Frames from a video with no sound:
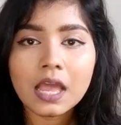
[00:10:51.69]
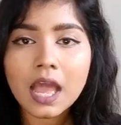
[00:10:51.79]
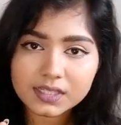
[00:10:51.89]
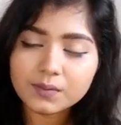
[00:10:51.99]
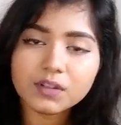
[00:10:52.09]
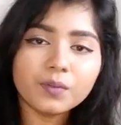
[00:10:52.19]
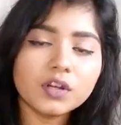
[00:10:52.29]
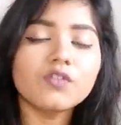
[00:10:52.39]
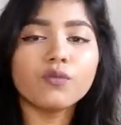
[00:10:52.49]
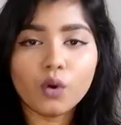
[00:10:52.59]
Mix it with a
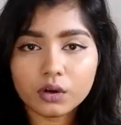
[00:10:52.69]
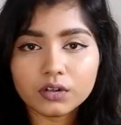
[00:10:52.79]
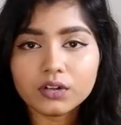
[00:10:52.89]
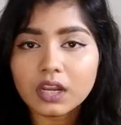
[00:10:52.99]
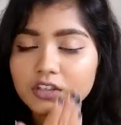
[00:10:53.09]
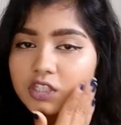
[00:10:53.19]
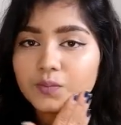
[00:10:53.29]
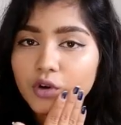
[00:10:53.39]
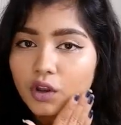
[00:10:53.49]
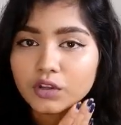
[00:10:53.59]
bit of water and
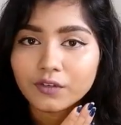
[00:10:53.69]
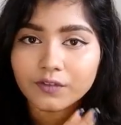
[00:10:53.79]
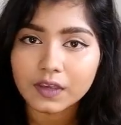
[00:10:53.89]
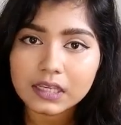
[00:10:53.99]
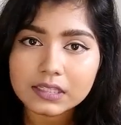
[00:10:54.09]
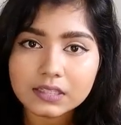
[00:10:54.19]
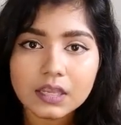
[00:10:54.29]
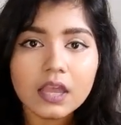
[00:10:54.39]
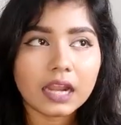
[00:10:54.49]
just put it on your face